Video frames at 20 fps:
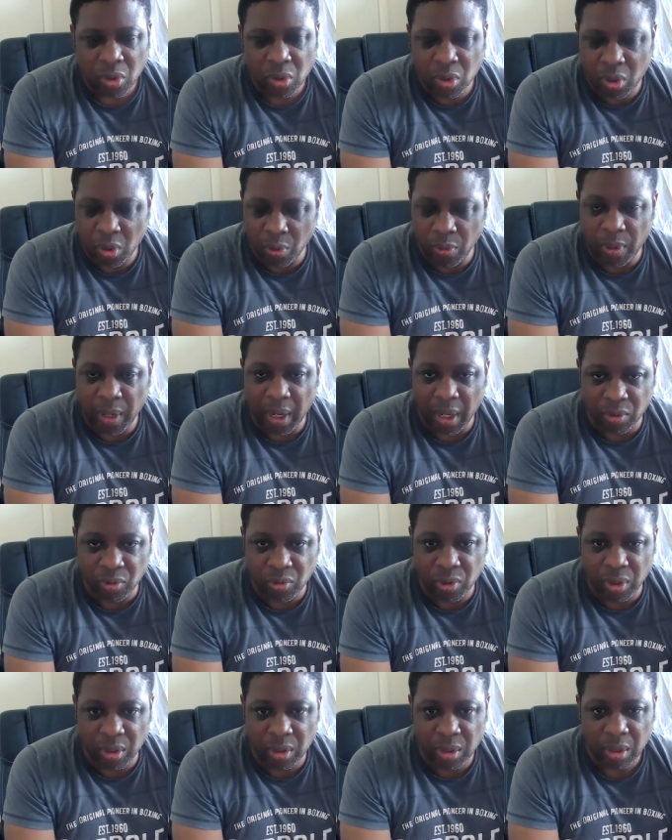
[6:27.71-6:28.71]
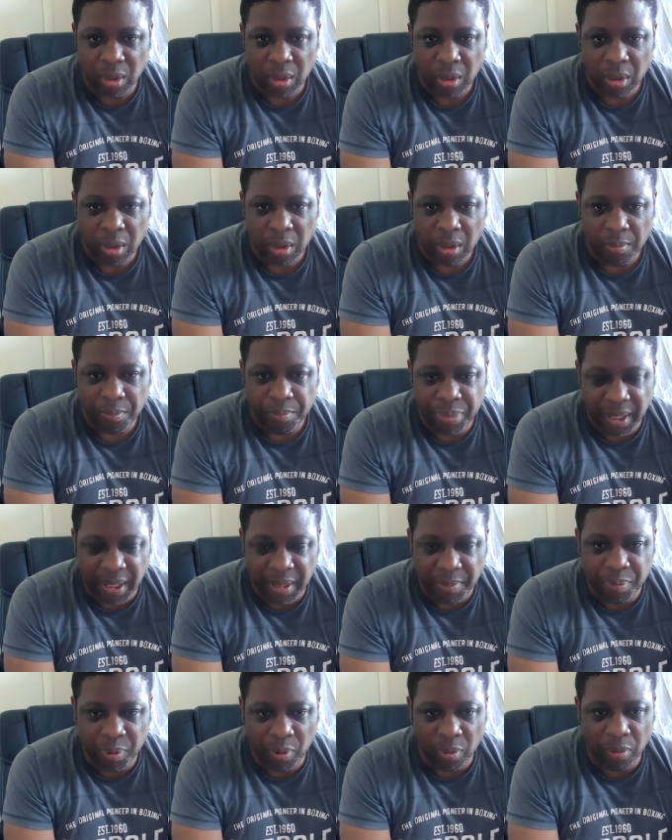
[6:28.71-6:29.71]
200
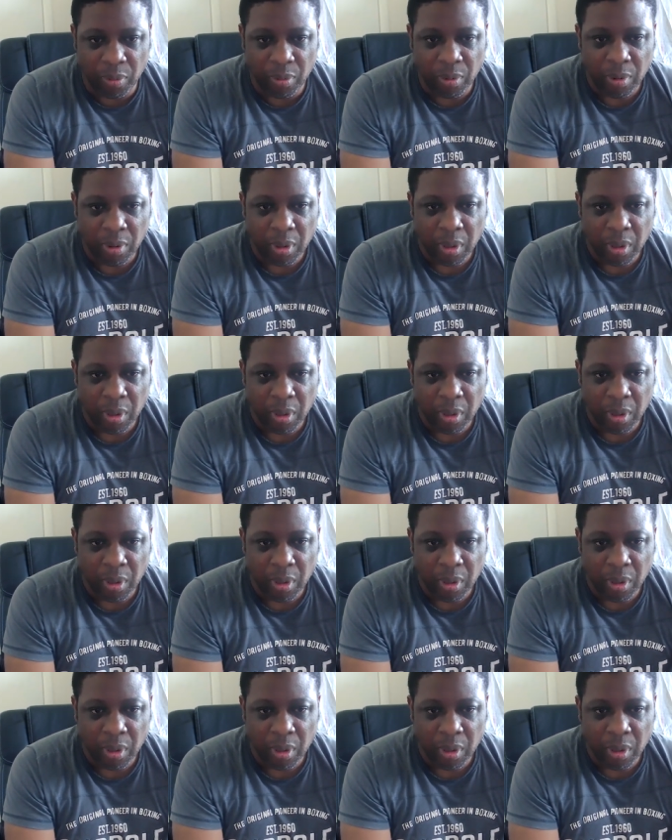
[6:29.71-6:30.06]
people